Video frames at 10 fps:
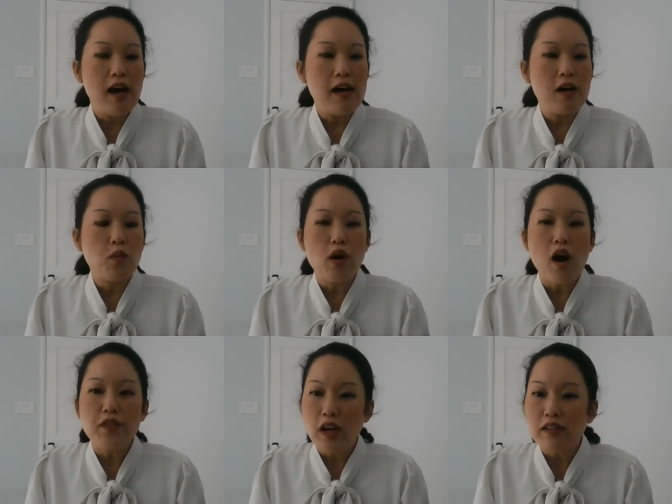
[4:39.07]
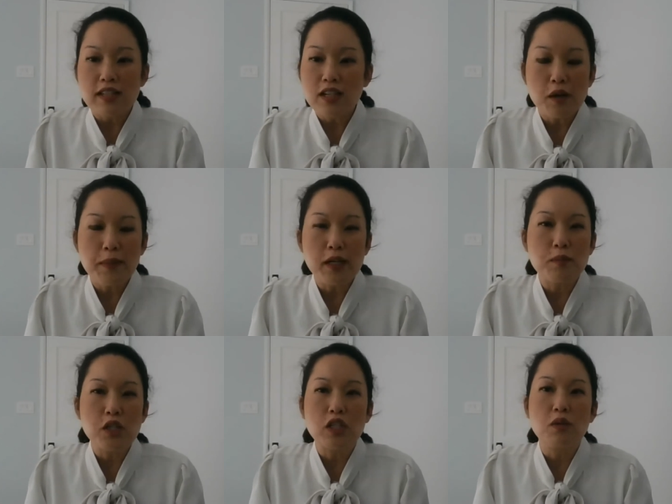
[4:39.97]
uh, we're often asked to talk about,
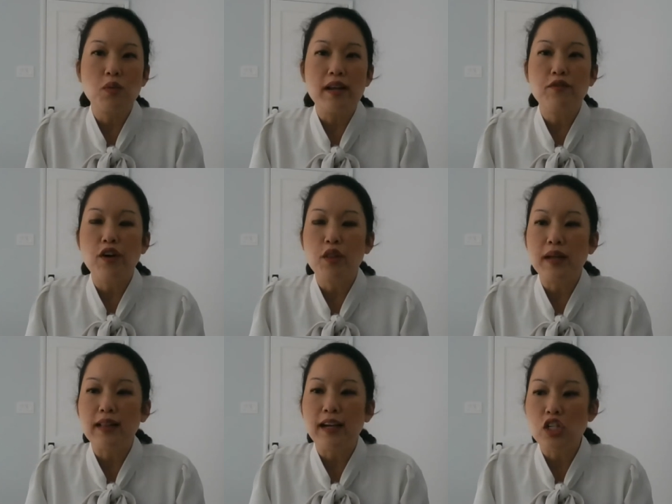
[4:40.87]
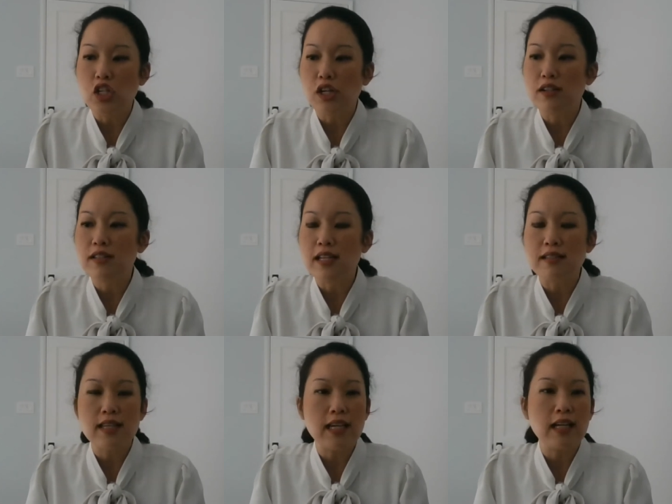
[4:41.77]
especially right following an election year, is, is
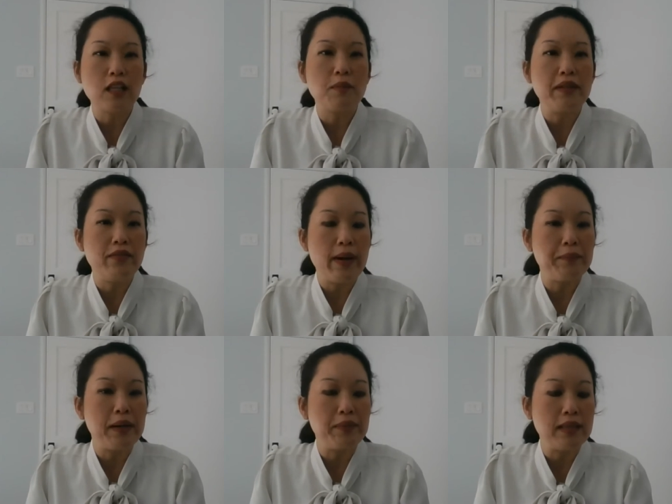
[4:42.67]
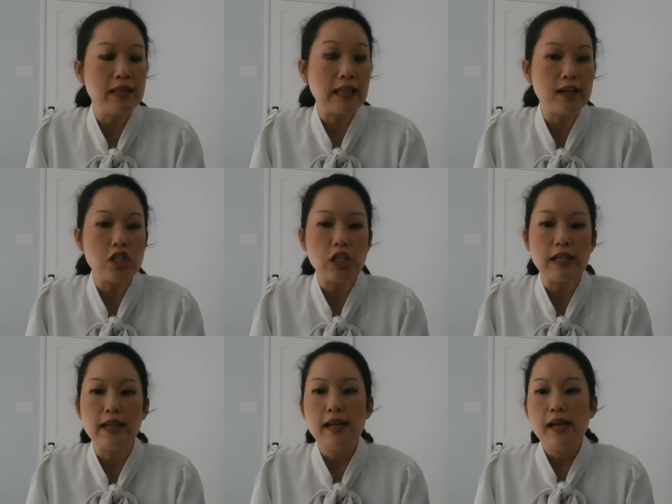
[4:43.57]
thinking a little bit about, about the election.
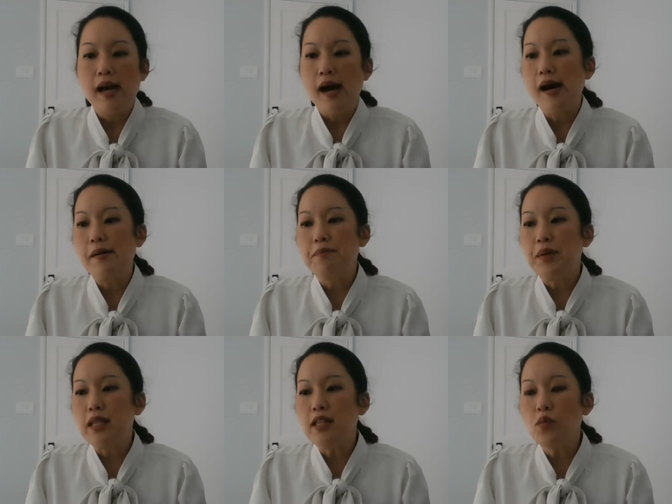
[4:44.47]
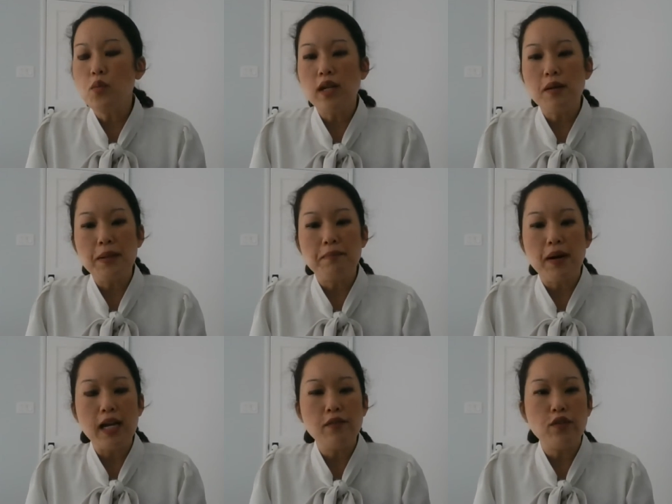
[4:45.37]
Um, but I think we wanted to be
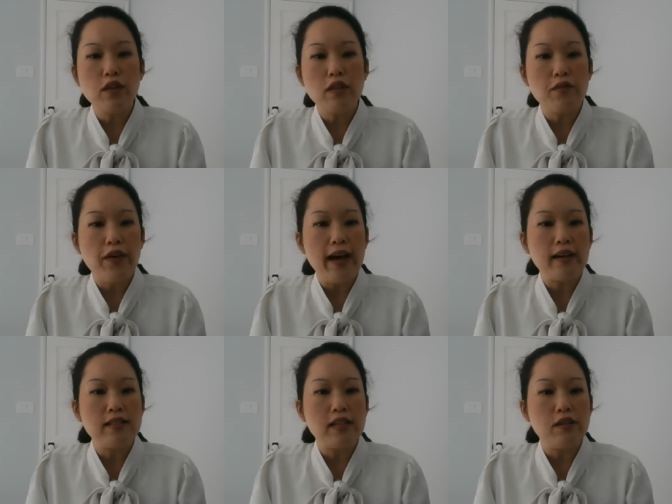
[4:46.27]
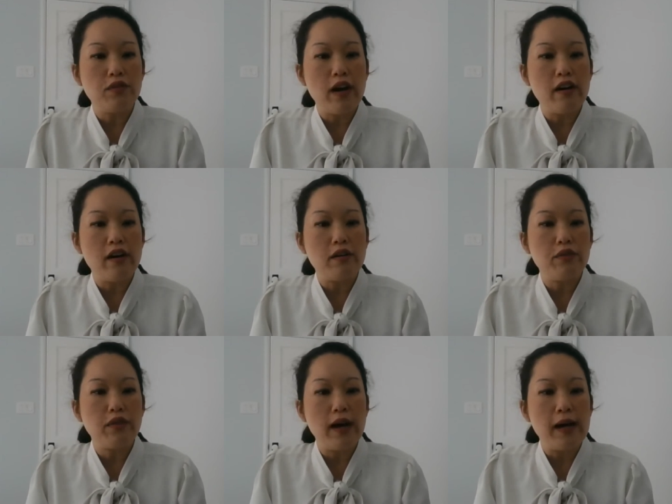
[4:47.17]
mindful of the fact of, of
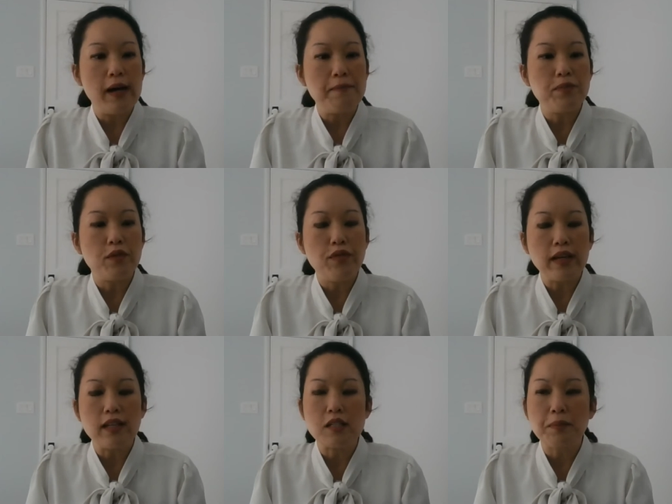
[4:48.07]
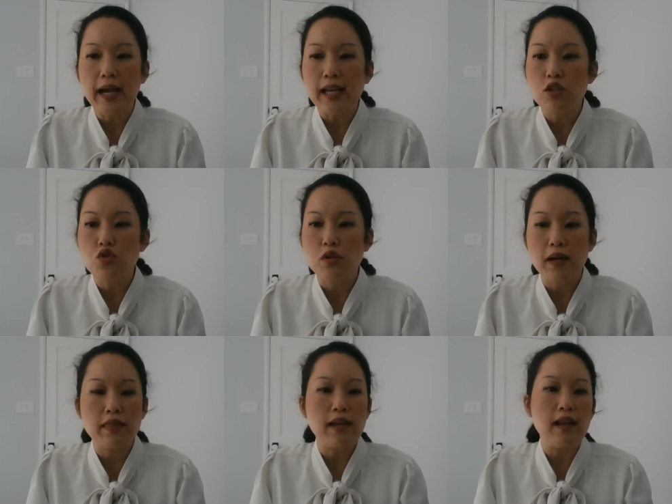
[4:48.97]
um, the fact that it's Black History
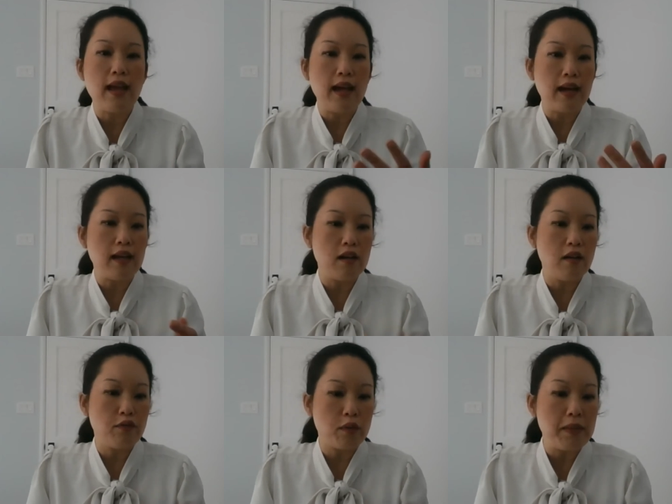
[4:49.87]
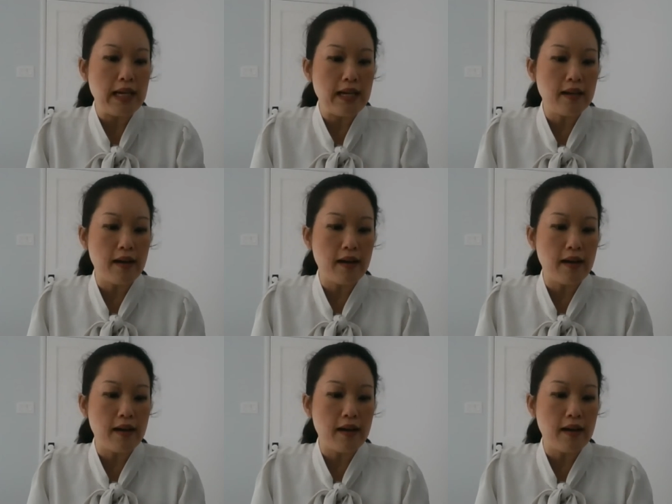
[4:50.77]
Month. And, and for me,